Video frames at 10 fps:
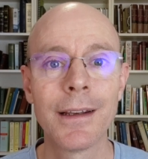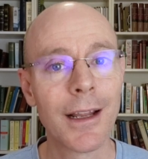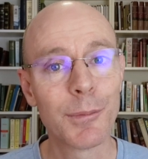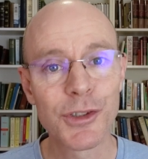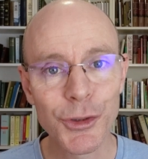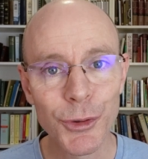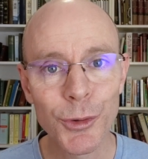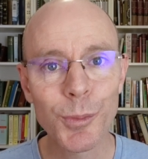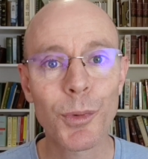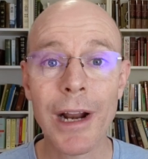Number
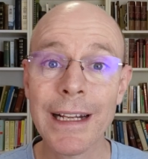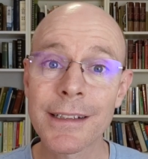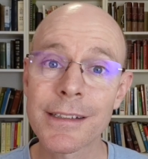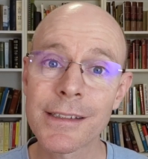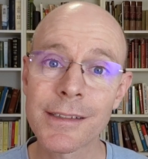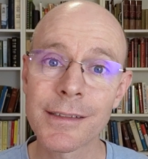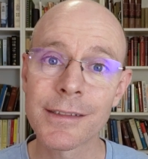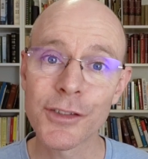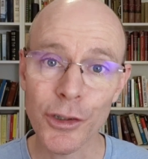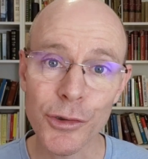2, practice
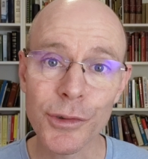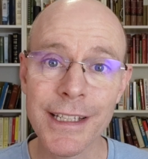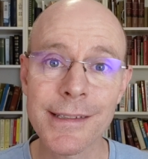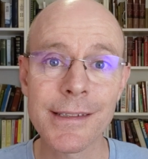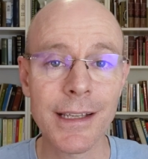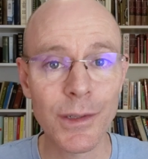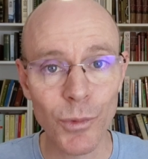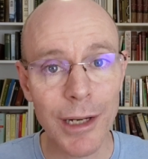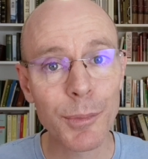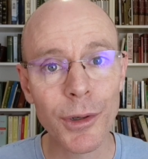social
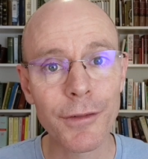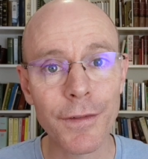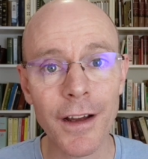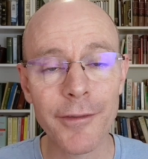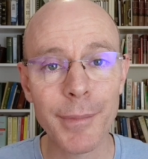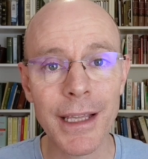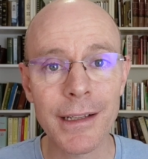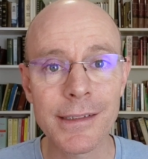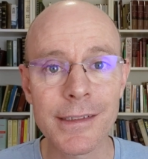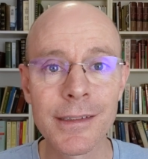distancing, 1.5
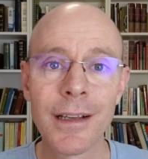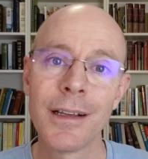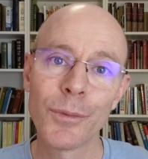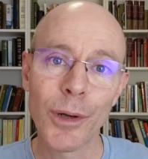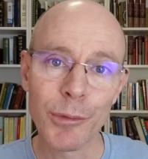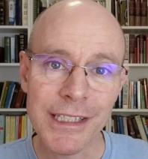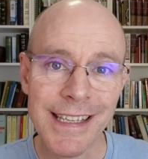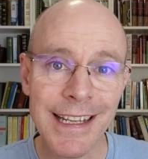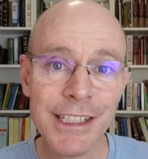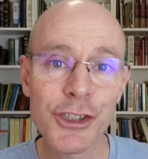meters when we're
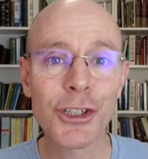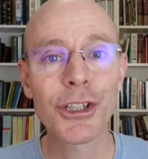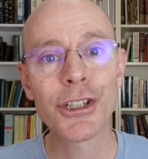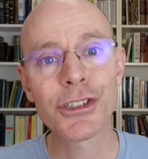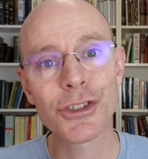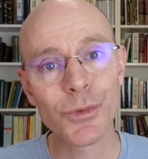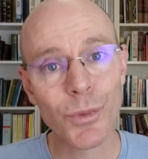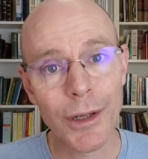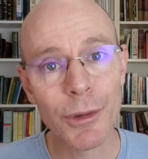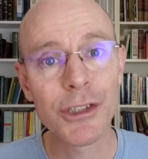sitting in church,
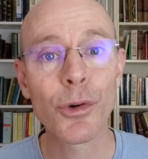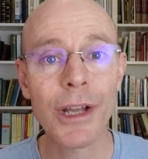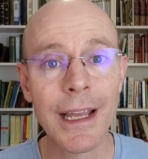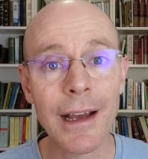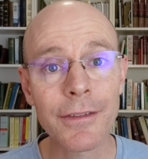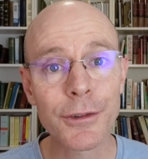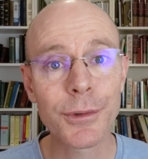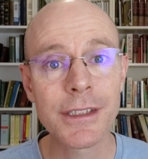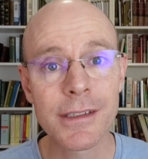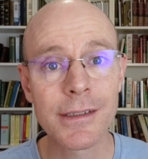when we're talking
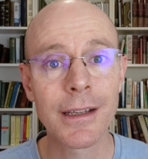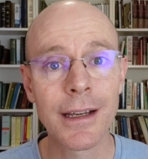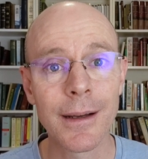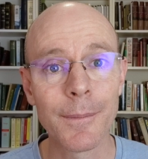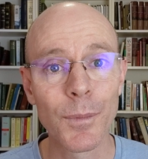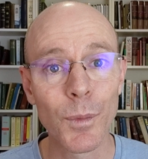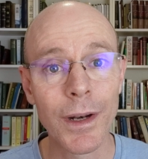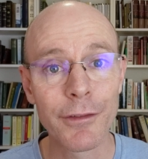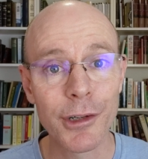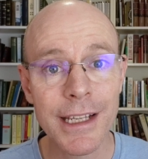afterwards,
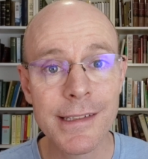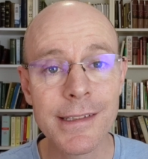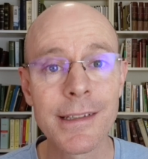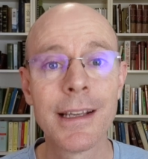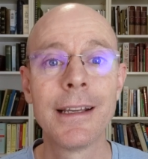whenever it is.